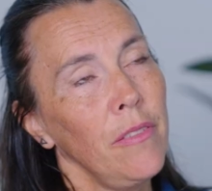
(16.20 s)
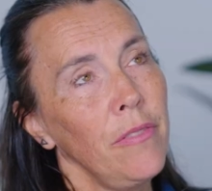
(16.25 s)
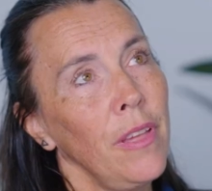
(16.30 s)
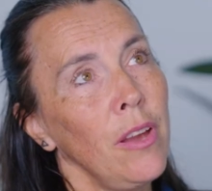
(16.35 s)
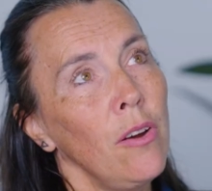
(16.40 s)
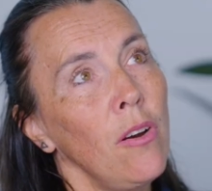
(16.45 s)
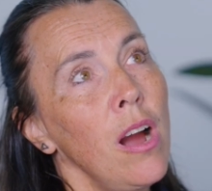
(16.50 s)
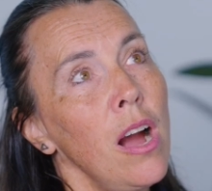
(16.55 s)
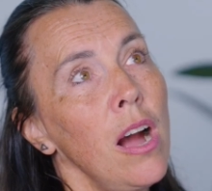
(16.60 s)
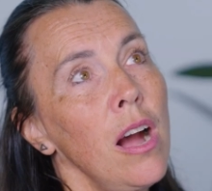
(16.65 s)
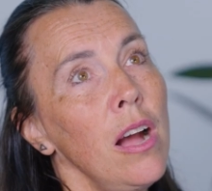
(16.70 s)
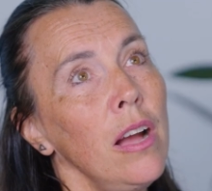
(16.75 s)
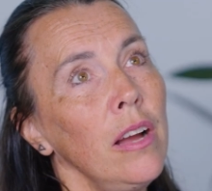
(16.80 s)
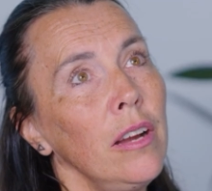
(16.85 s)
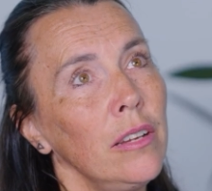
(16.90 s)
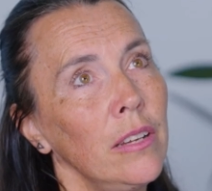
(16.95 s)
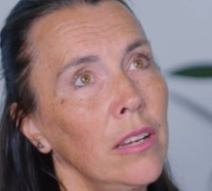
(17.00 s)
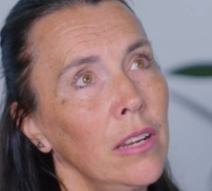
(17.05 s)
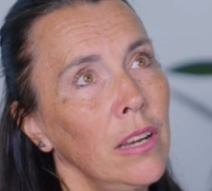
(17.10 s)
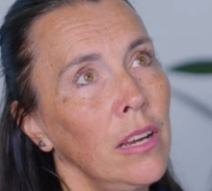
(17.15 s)
There
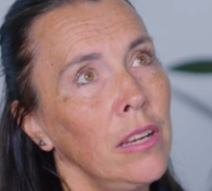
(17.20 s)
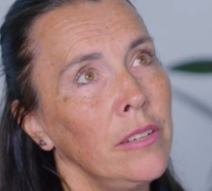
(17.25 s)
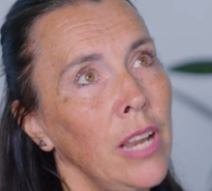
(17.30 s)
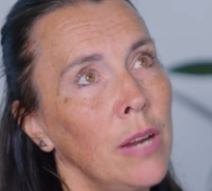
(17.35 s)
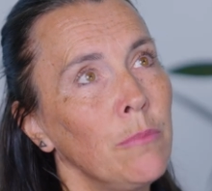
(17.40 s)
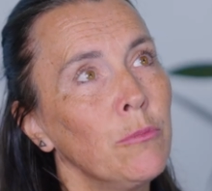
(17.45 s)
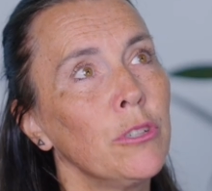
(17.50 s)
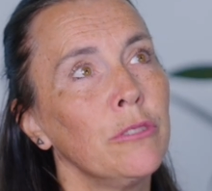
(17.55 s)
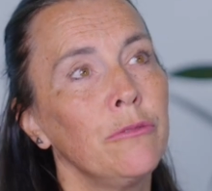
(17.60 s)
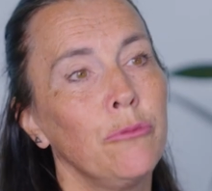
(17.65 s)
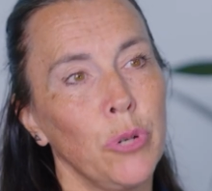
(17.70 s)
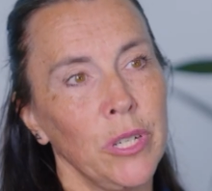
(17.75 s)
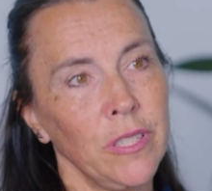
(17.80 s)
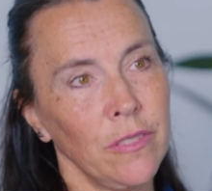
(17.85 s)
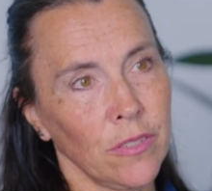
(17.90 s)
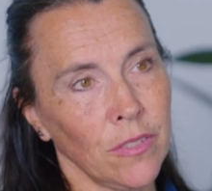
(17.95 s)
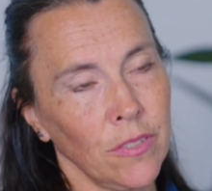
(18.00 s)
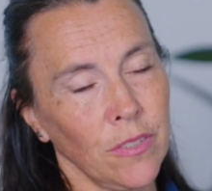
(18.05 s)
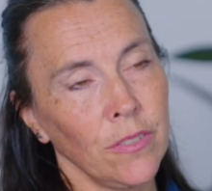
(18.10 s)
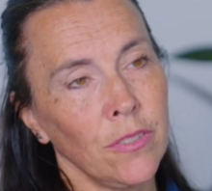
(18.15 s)
are a number of
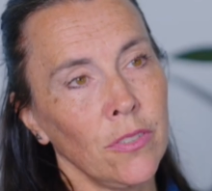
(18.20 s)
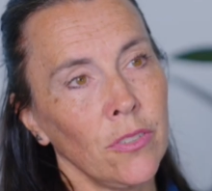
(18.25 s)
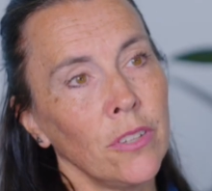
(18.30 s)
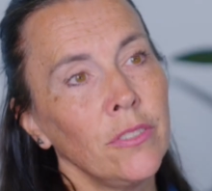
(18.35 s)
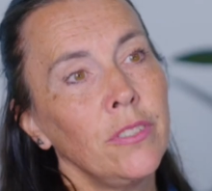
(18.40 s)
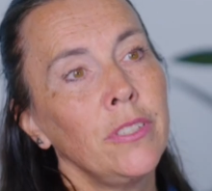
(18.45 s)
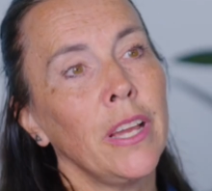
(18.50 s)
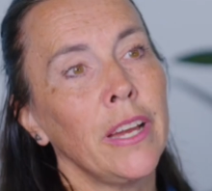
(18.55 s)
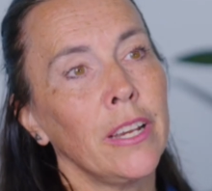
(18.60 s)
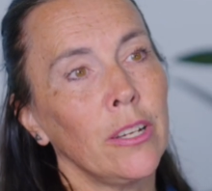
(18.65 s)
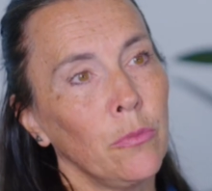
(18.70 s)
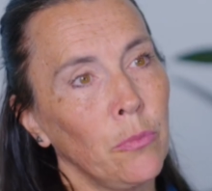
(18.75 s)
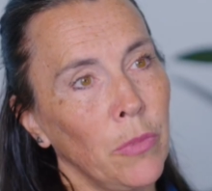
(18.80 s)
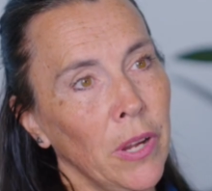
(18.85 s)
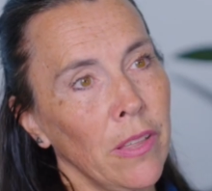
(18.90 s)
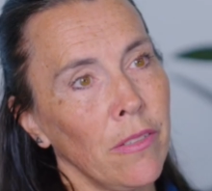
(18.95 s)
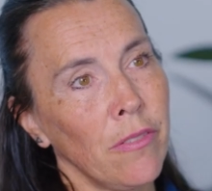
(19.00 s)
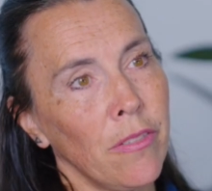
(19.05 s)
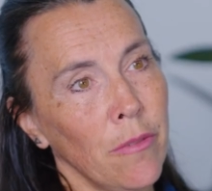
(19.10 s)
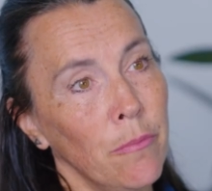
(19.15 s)
risks associated
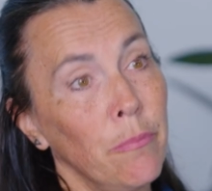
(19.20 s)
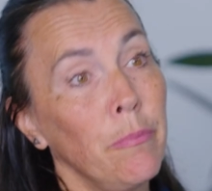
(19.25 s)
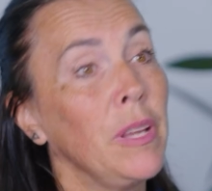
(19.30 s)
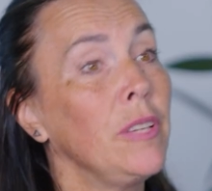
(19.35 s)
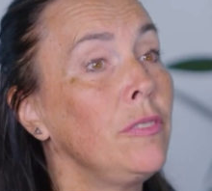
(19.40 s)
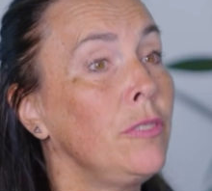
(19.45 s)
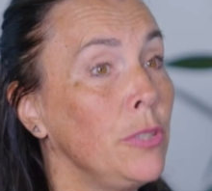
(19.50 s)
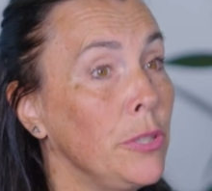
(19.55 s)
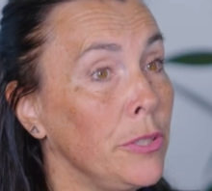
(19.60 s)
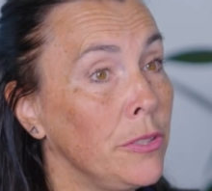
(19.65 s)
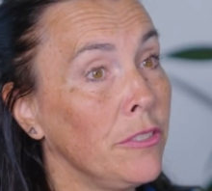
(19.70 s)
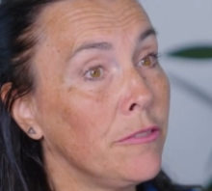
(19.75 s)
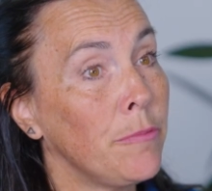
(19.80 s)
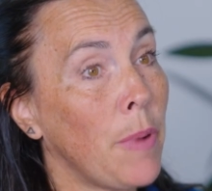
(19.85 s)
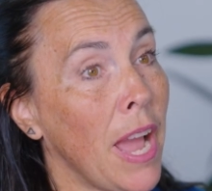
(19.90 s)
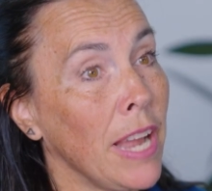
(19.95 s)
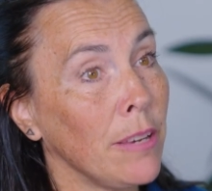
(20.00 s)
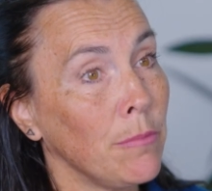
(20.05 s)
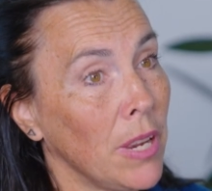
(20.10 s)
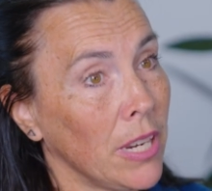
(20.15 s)
with misuse of
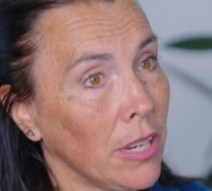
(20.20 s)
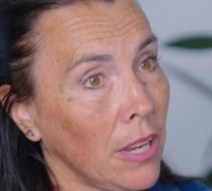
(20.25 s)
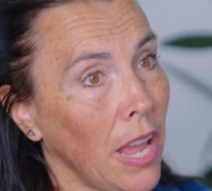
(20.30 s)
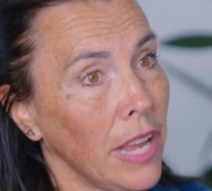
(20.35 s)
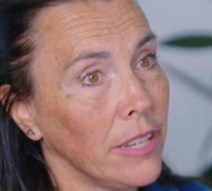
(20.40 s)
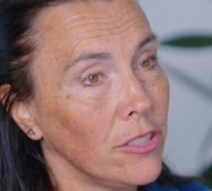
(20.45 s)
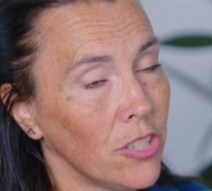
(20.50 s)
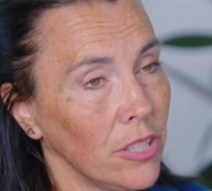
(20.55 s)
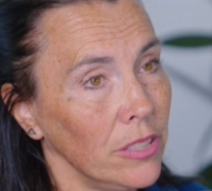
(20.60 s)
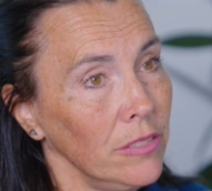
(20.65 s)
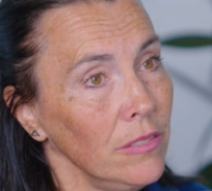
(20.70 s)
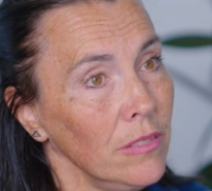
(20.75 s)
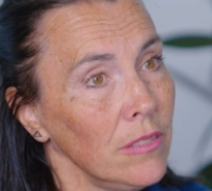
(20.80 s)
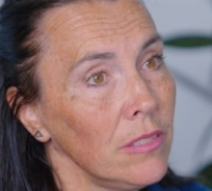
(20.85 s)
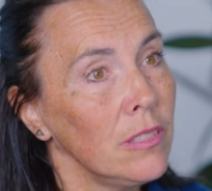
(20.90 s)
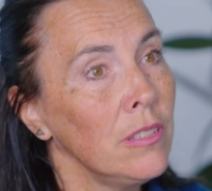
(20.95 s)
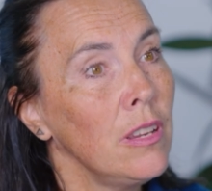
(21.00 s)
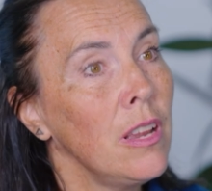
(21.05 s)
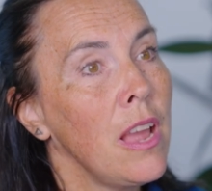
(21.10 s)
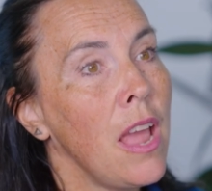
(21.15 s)
pain
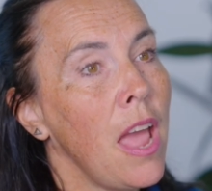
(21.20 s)
medications,